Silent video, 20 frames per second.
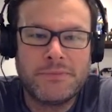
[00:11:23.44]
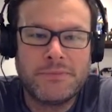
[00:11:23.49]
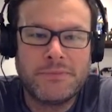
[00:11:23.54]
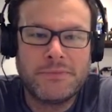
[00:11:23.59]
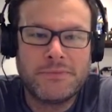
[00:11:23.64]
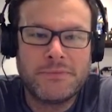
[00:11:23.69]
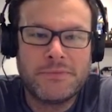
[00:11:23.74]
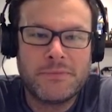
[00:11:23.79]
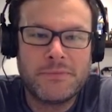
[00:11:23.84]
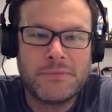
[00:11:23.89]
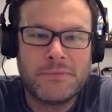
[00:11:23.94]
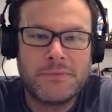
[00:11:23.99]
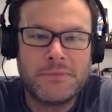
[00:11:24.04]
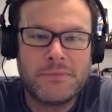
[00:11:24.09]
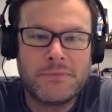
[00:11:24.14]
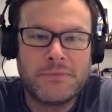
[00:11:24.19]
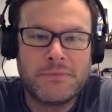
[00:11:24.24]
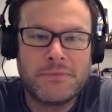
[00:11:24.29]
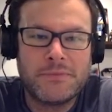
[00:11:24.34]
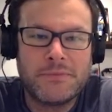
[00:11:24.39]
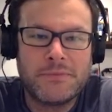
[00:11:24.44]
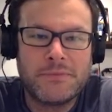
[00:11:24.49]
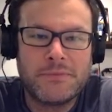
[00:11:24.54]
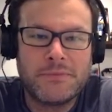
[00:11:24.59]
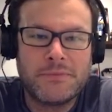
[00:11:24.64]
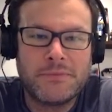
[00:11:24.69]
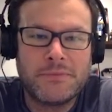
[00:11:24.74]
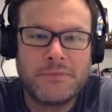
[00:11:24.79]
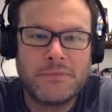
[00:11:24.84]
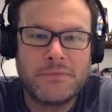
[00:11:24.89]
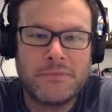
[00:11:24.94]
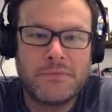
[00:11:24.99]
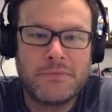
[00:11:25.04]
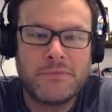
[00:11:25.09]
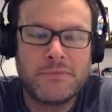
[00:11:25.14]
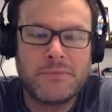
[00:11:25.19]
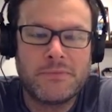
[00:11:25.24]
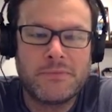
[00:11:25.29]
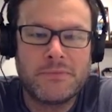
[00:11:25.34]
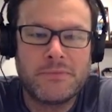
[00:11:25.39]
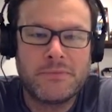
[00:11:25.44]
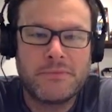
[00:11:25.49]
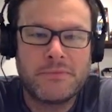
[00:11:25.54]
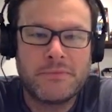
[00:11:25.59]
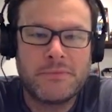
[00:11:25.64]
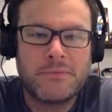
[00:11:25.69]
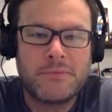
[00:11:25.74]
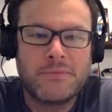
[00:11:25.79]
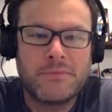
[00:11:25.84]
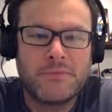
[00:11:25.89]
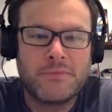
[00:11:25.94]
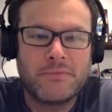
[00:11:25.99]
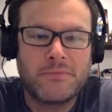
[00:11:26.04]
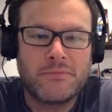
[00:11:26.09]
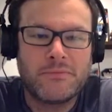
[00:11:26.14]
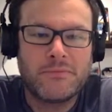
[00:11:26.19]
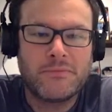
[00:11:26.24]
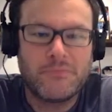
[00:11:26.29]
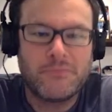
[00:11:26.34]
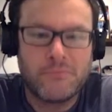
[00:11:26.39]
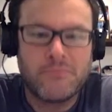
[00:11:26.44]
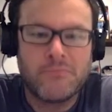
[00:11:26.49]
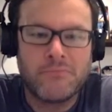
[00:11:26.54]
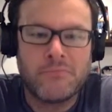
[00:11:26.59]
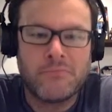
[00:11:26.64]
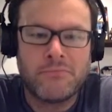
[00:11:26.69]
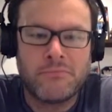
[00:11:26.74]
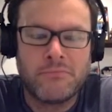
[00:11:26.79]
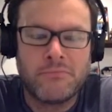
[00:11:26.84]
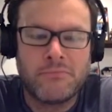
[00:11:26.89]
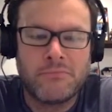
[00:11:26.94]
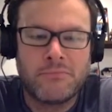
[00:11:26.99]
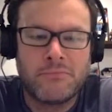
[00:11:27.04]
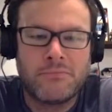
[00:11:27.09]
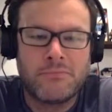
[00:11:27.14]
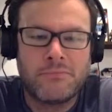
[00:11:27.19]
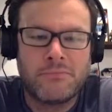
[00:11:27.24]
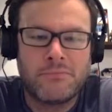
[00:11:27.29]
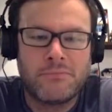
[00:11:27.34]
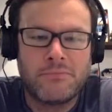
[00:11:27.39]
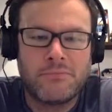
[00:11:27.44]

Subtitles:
(silent)